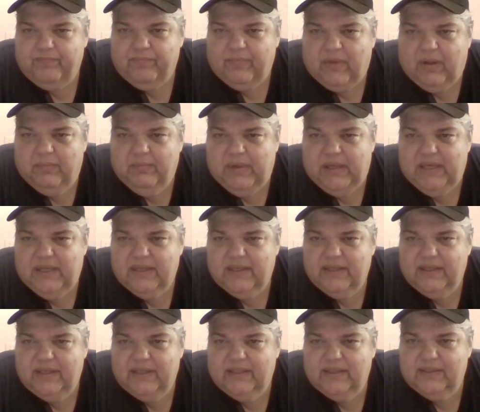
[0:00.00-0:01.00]
Media
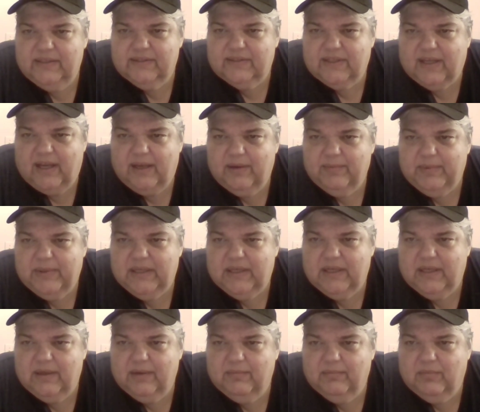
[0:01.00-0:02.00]
is hyping it
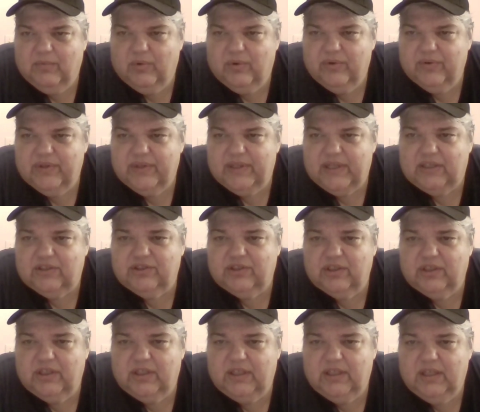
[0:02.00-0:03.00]
up more than they
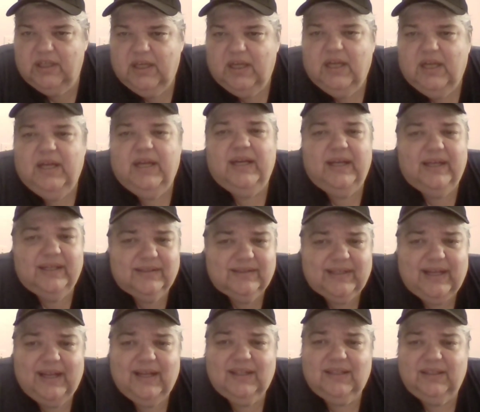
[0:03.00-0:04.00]
should.
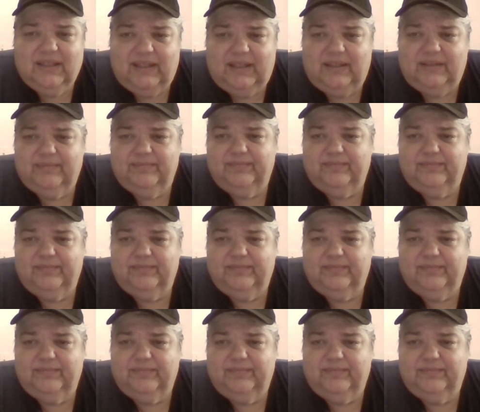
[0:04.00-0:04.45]
Exactly.